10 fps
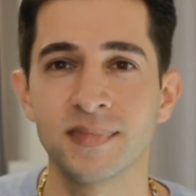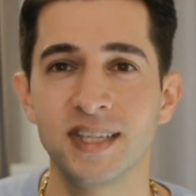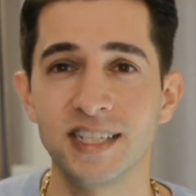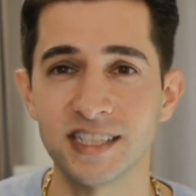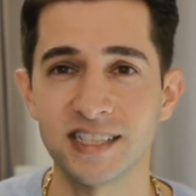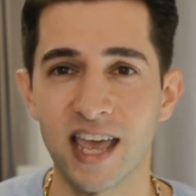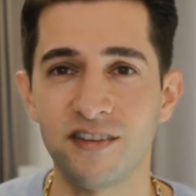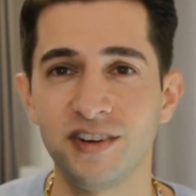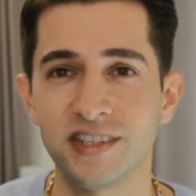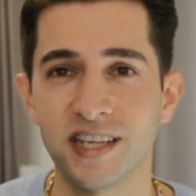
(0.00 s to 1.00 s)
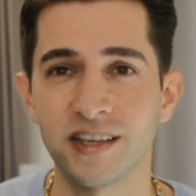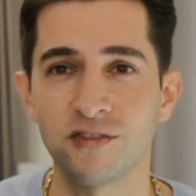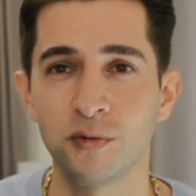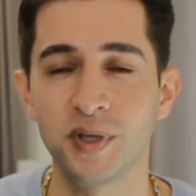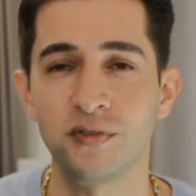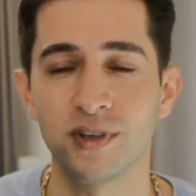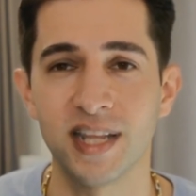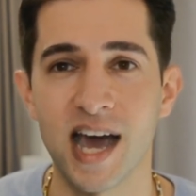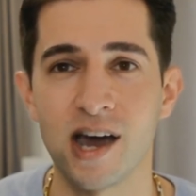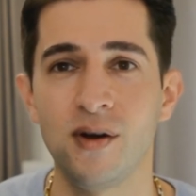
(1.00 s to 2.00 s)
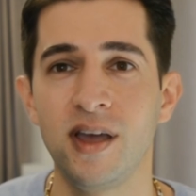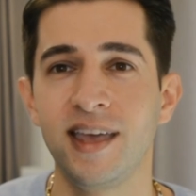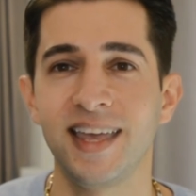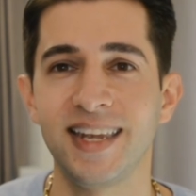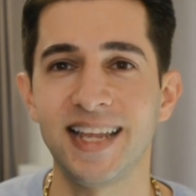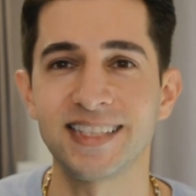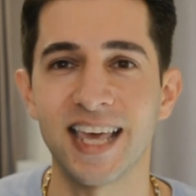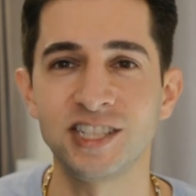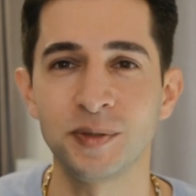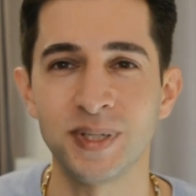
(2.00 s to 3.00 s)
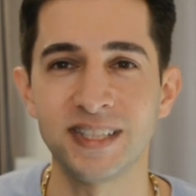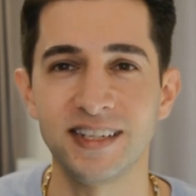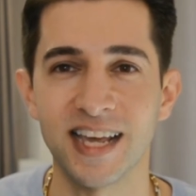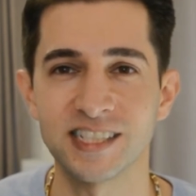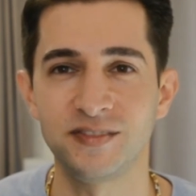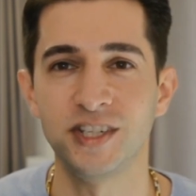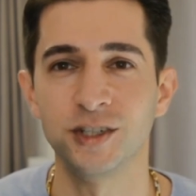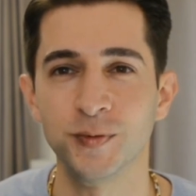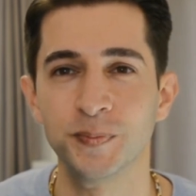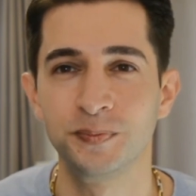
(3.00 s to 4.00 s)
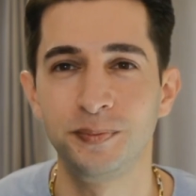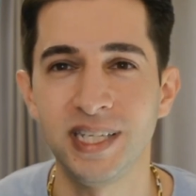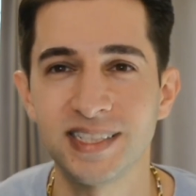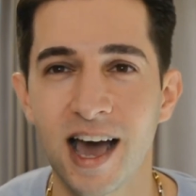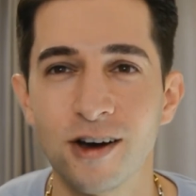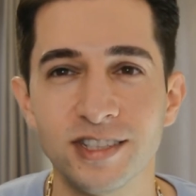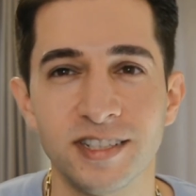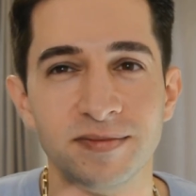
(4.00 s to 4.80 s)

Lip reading: This is everything from me for now, and let's catch up in the next video. Peace out.